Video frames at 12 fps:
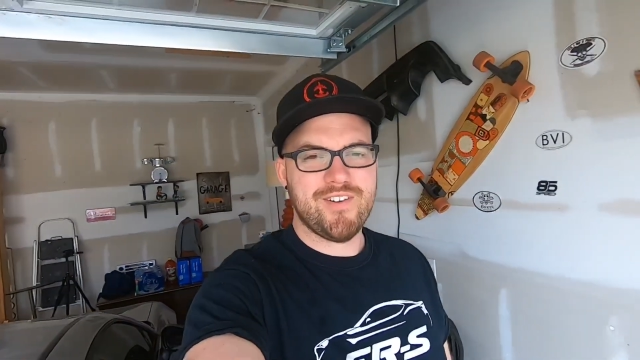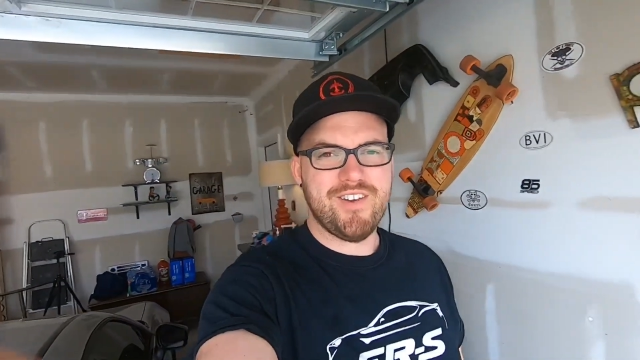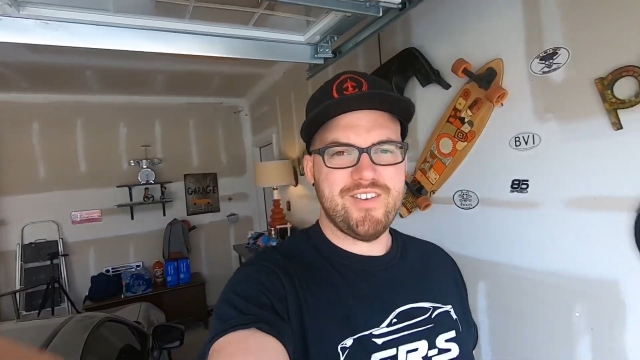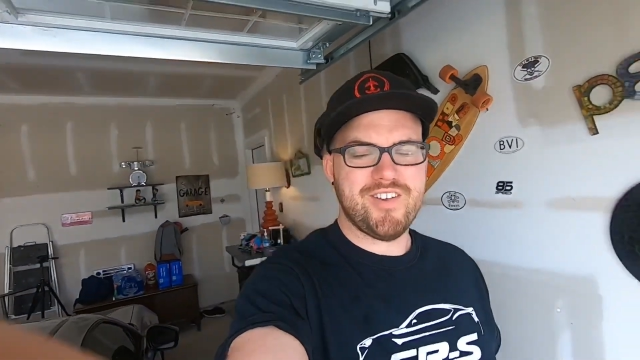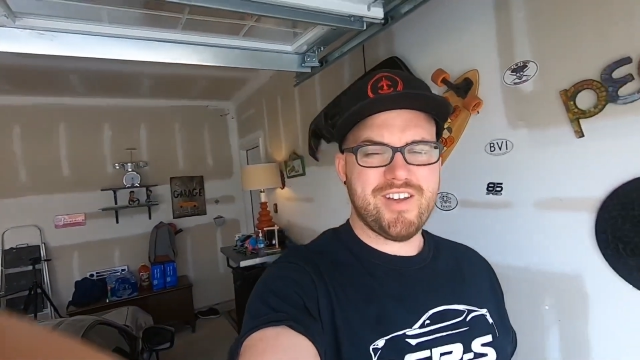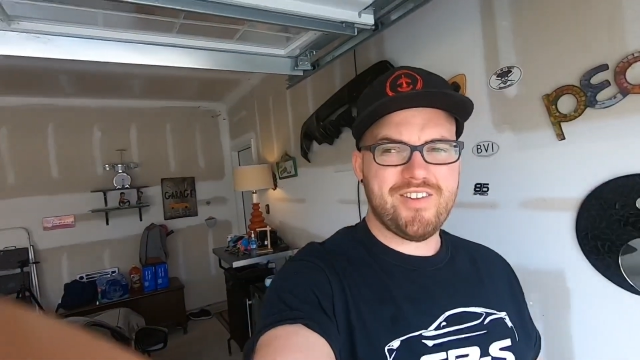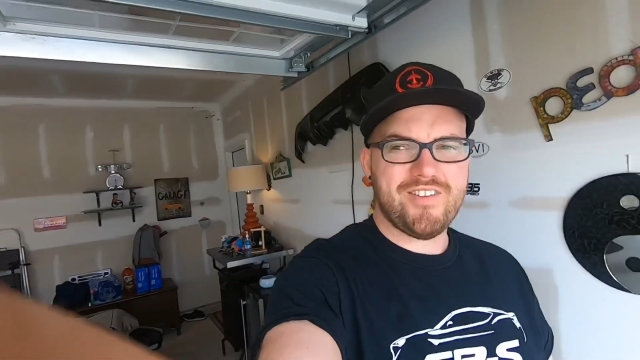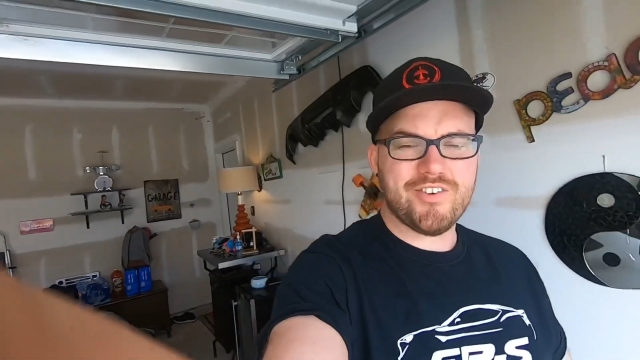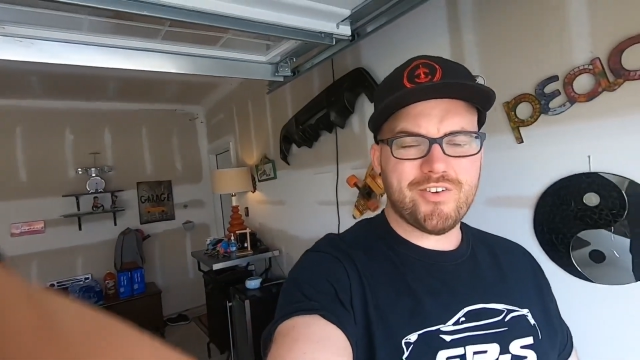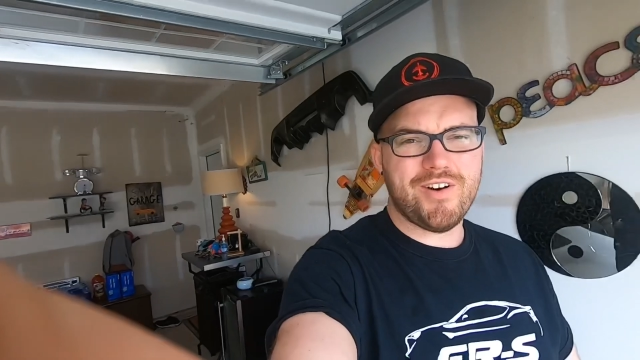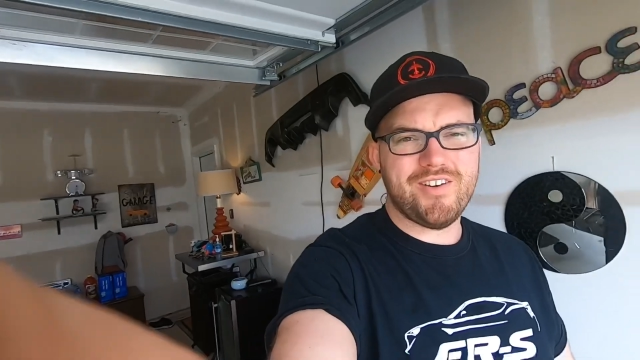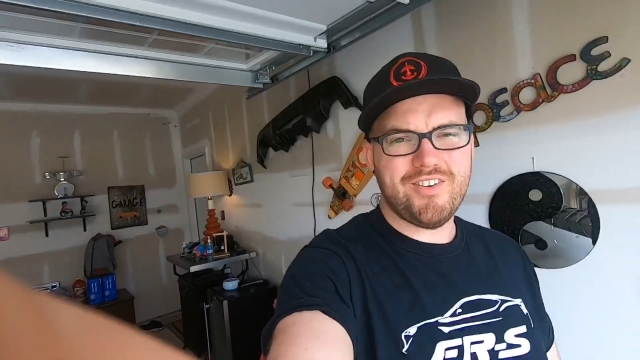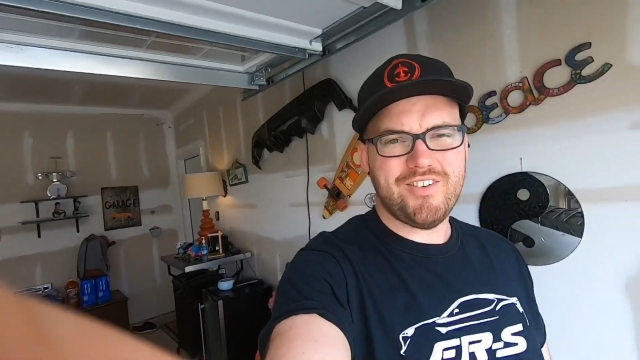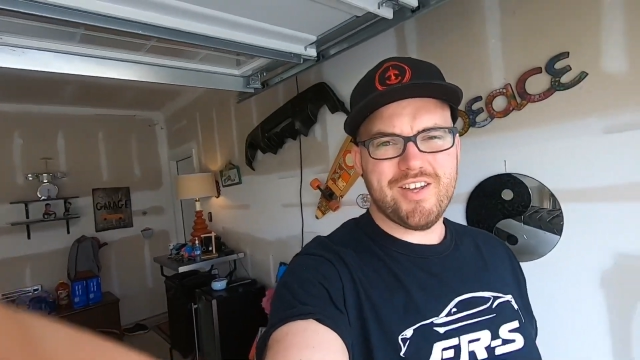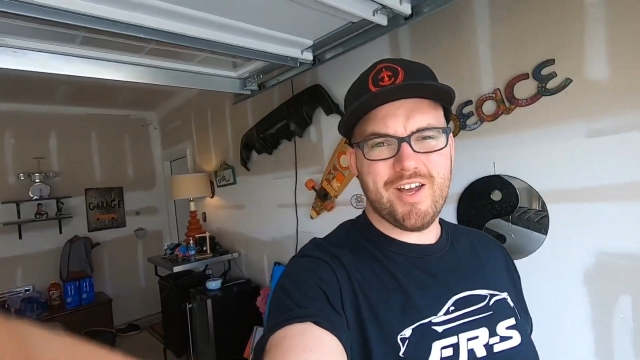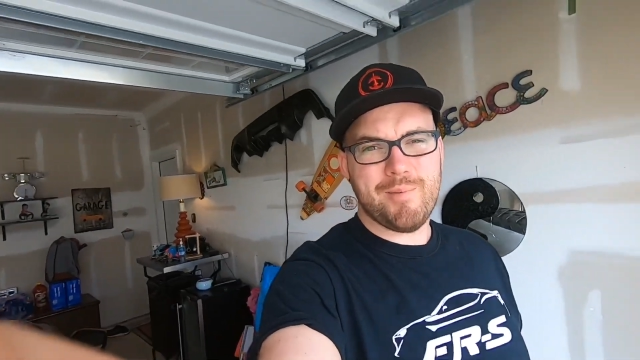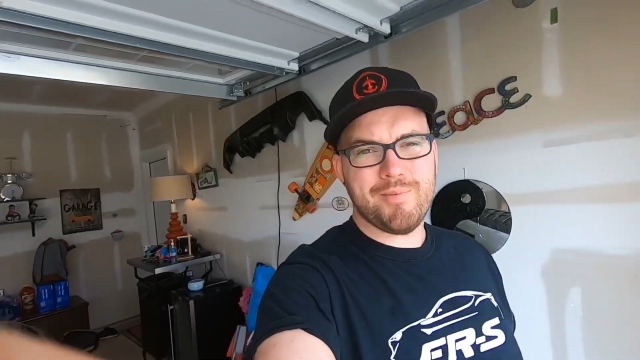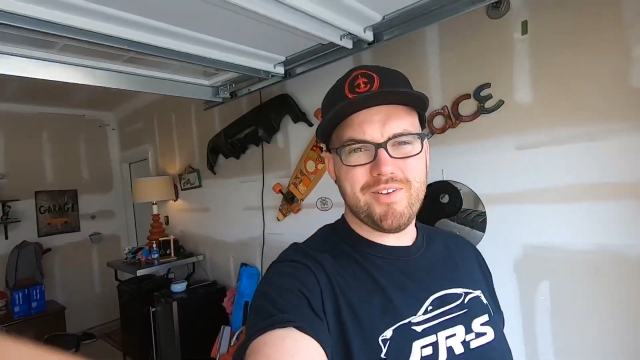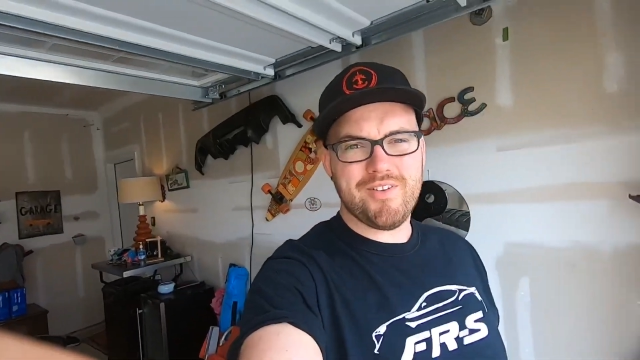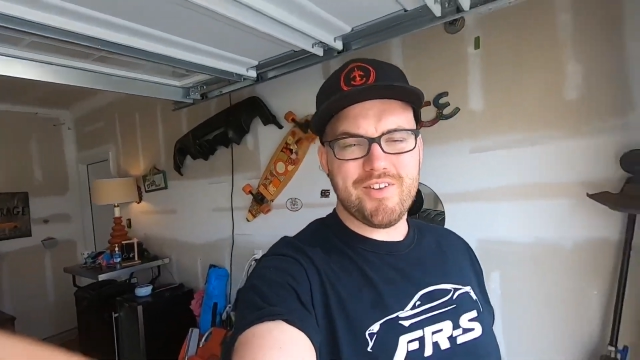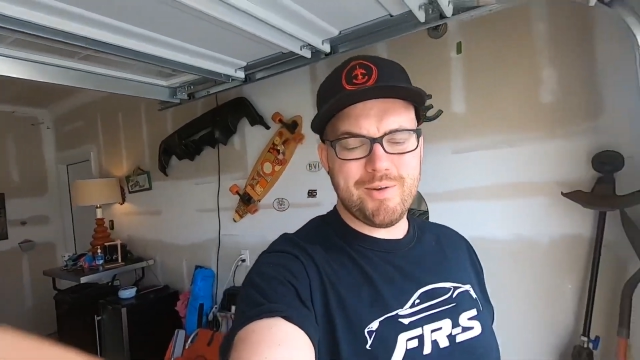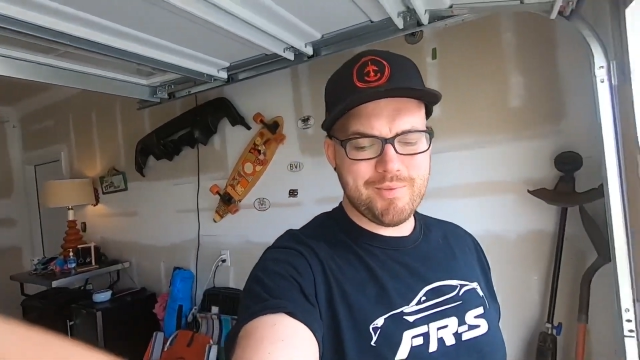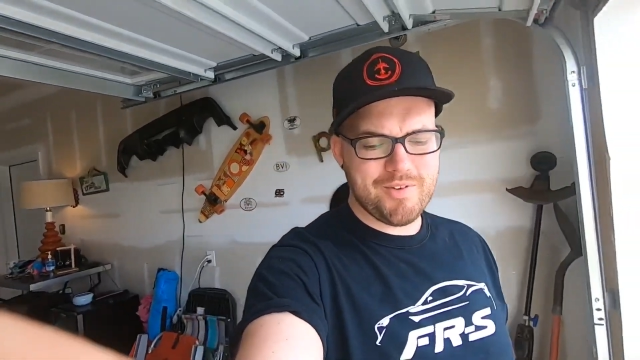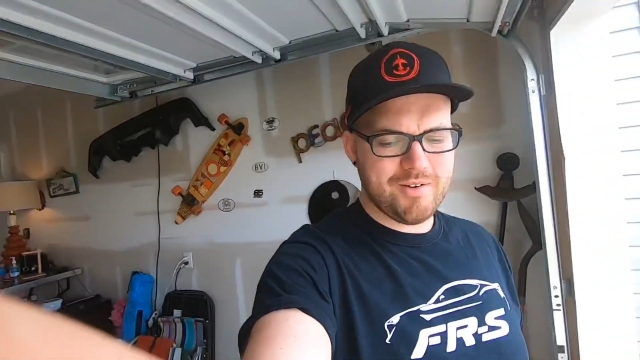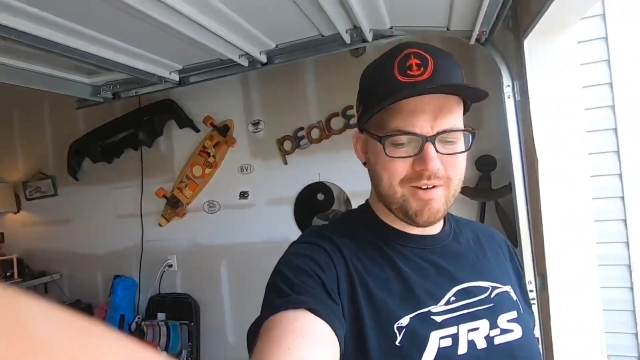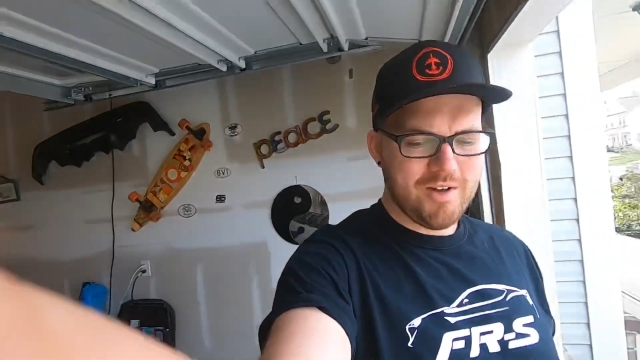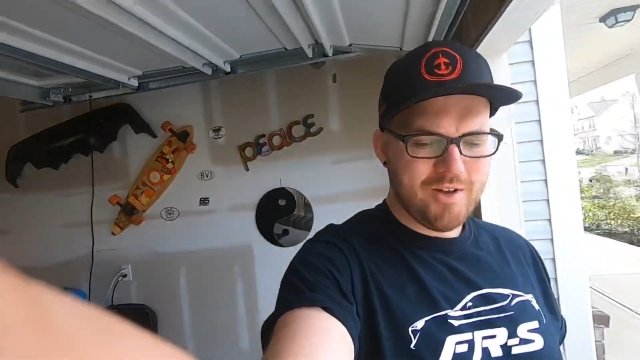these crazy times that it seems that